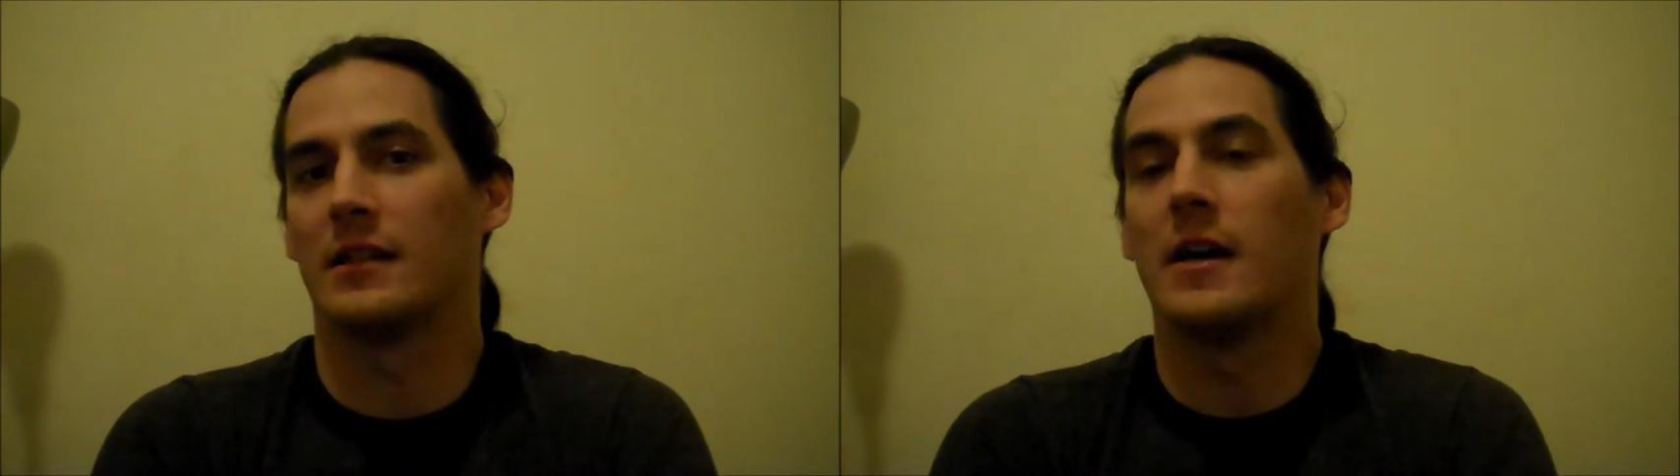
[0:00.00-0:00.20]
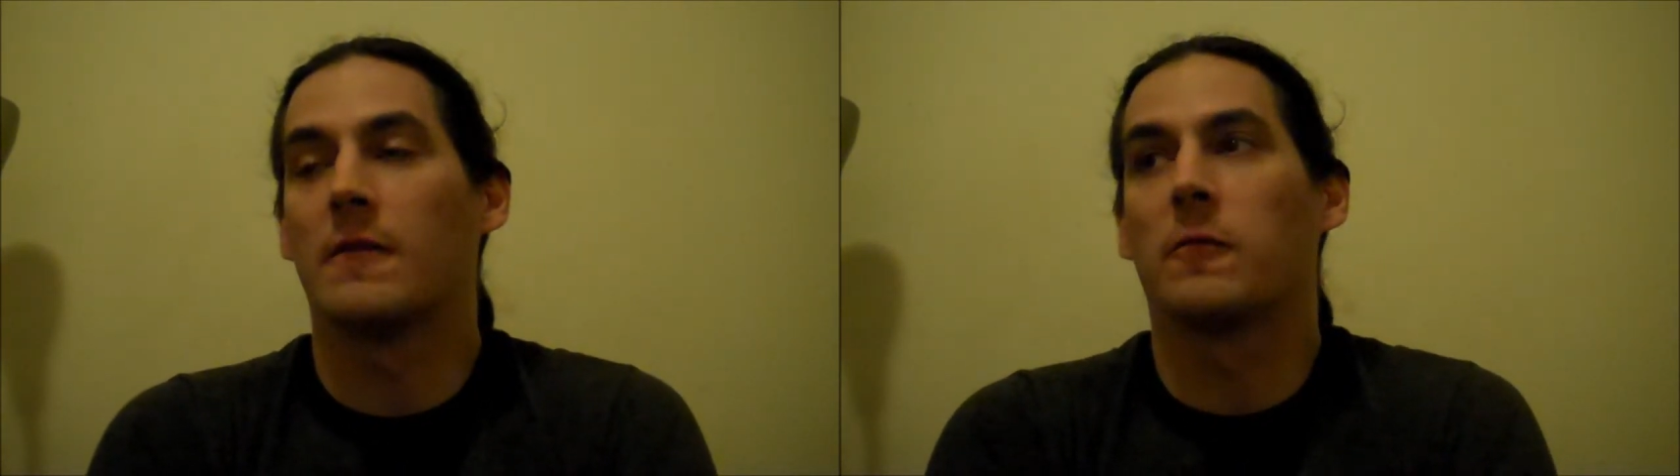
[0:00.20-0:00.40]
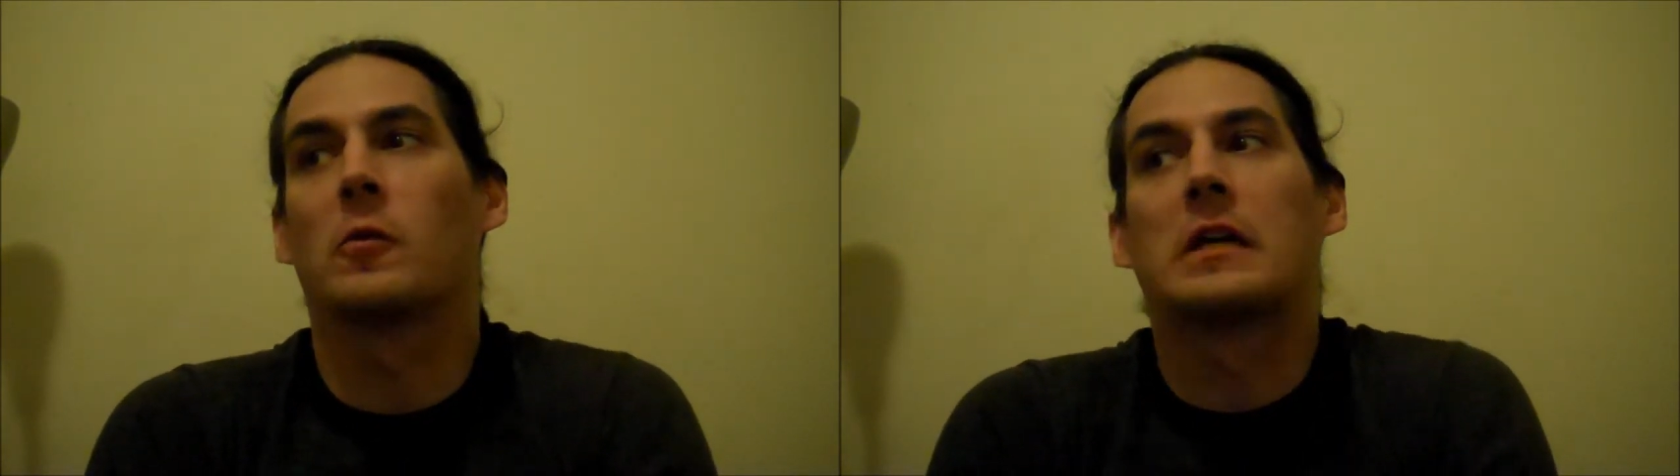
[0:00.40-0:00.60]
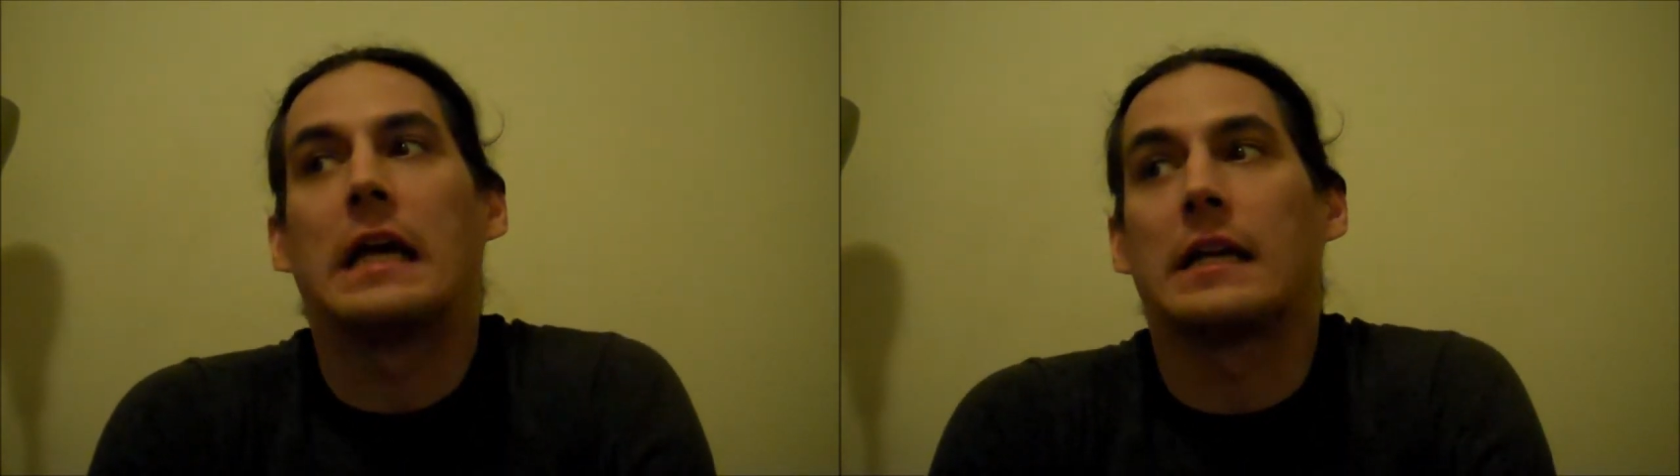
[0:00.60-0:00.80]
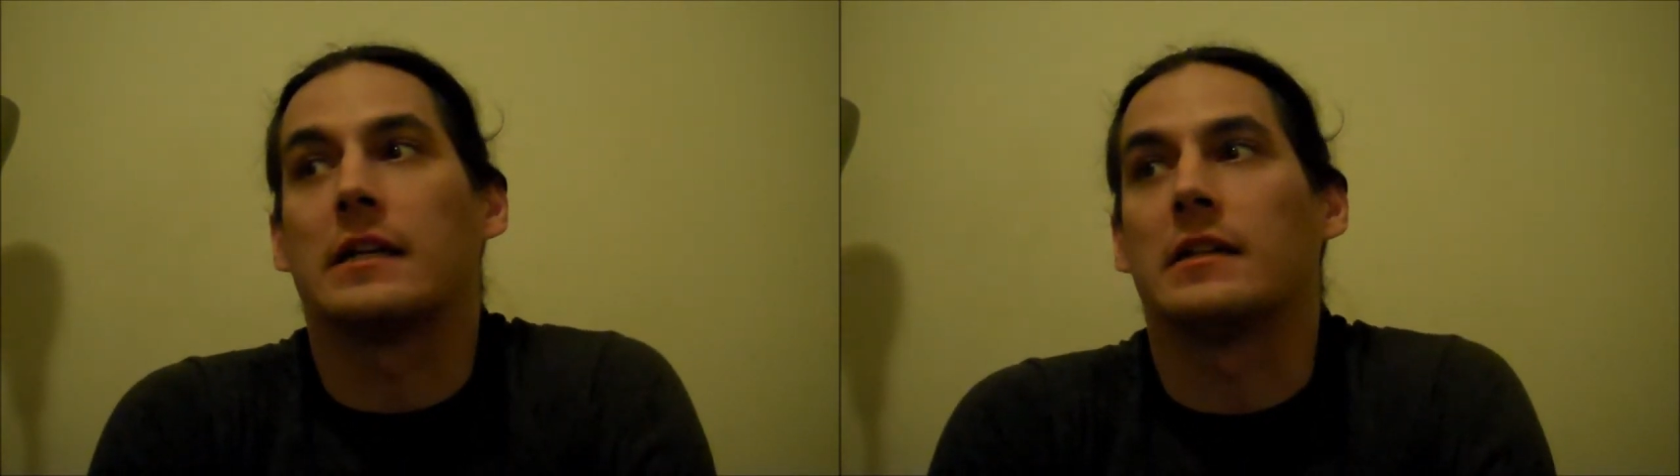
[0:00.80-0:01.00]

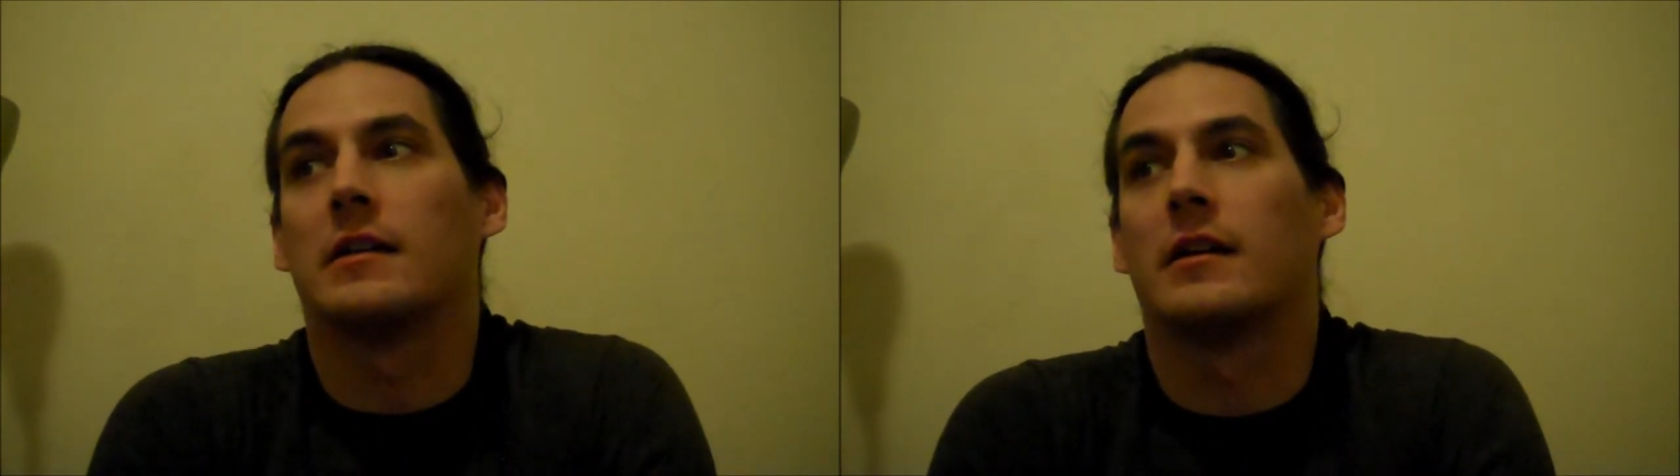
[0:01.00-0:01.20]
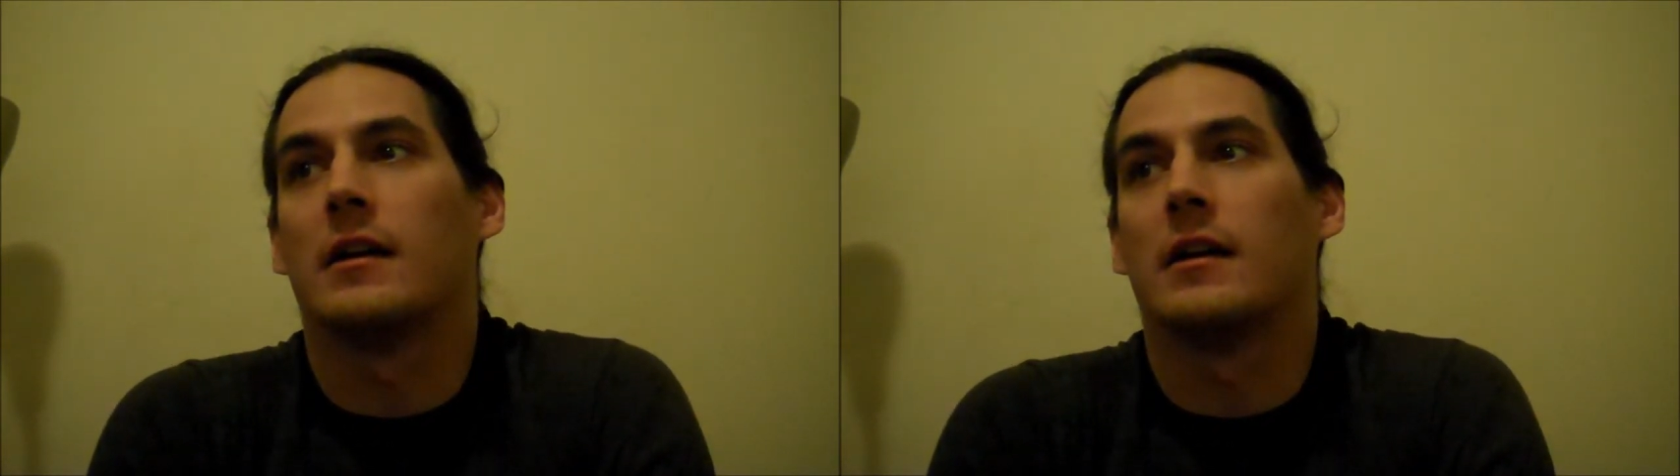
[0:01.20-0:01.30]
forgetting,